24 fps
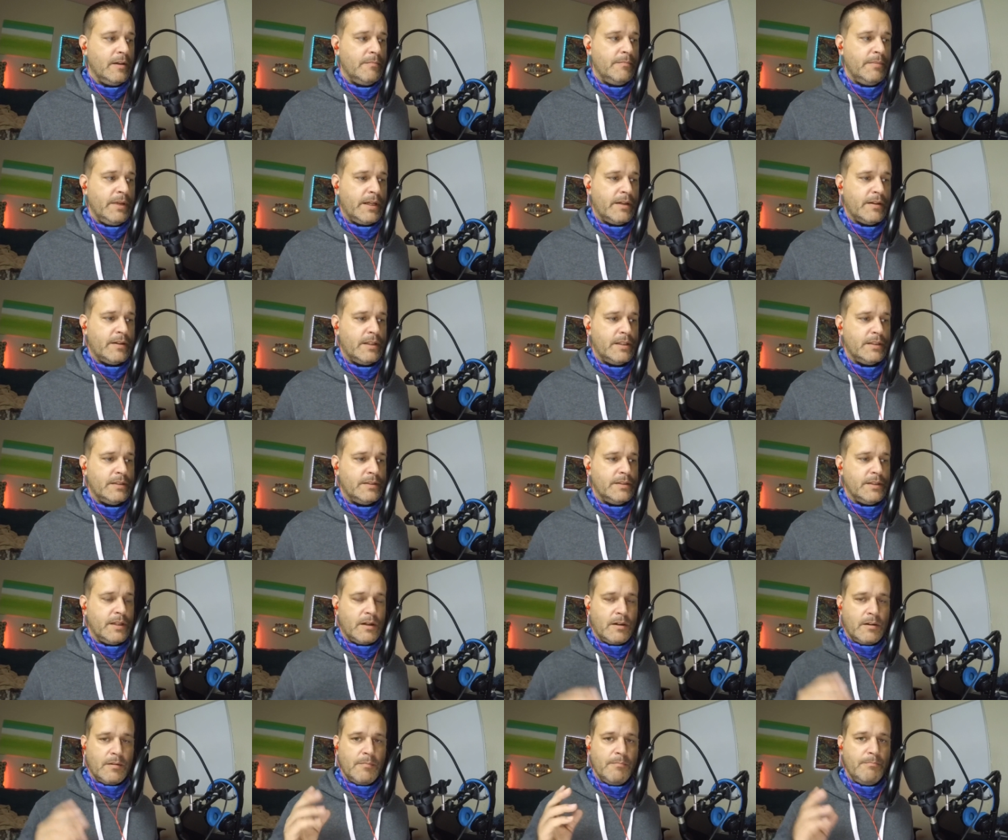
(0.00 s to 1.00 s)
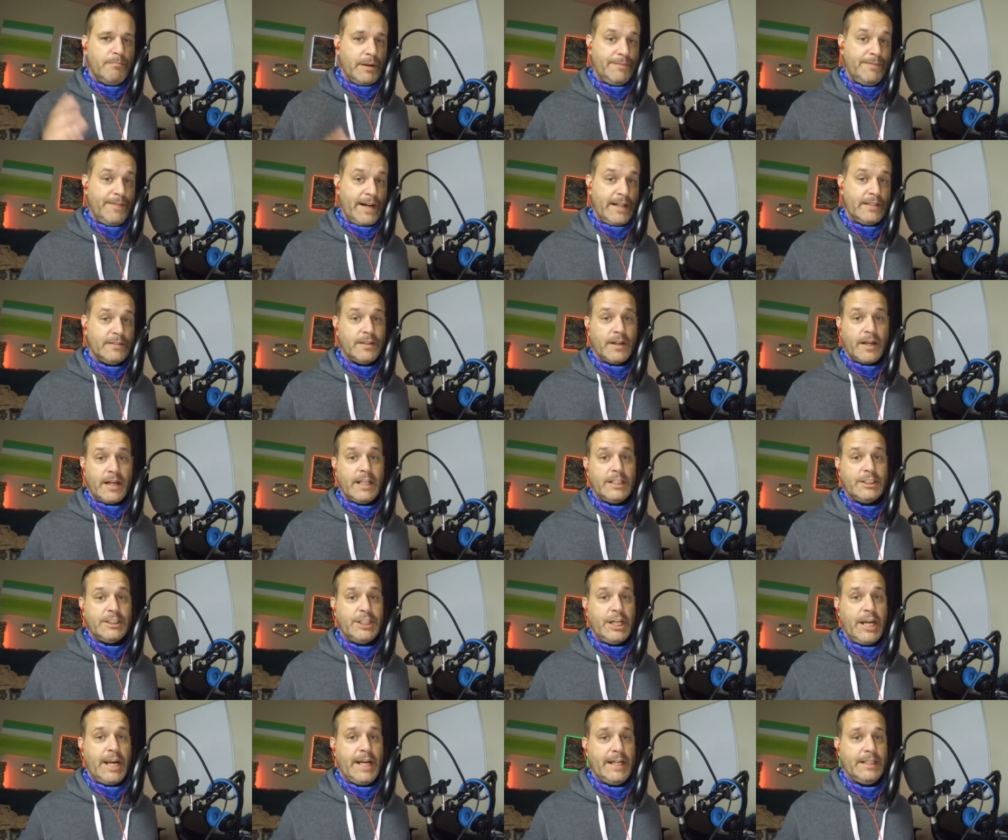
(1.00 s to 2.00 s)
Because, you know, buffets are going to
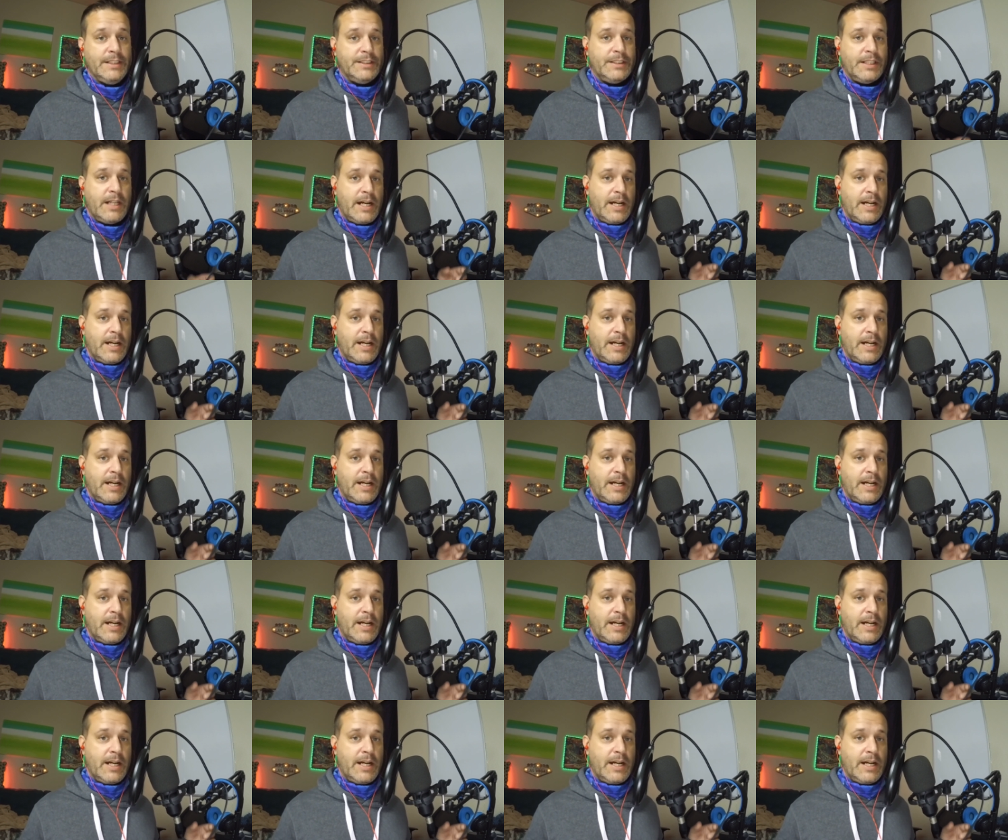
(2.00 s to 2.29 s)
change.